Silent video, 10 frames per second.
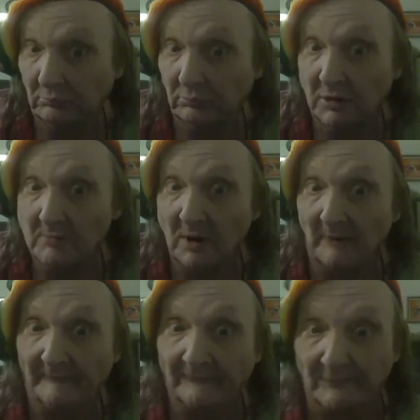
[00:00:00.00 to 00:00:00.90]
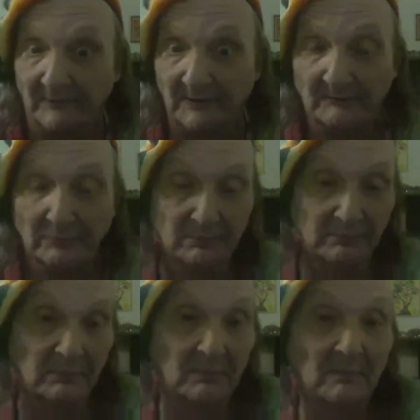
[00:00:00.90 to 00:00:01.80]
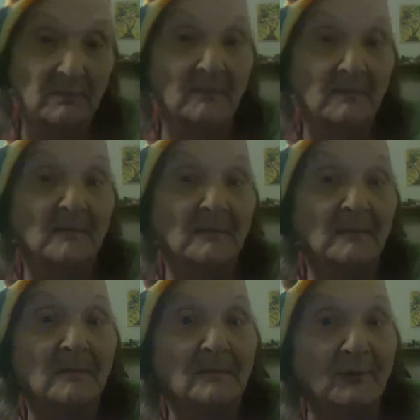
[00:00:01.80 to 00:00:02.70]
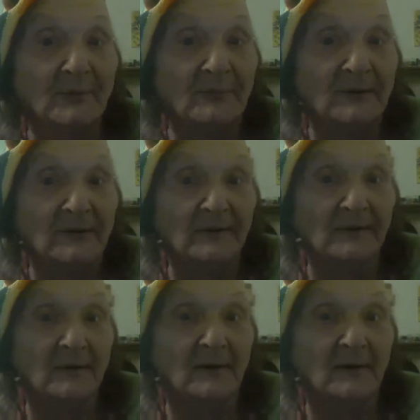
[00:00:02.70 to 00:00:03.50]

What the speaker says: come on the stream with me and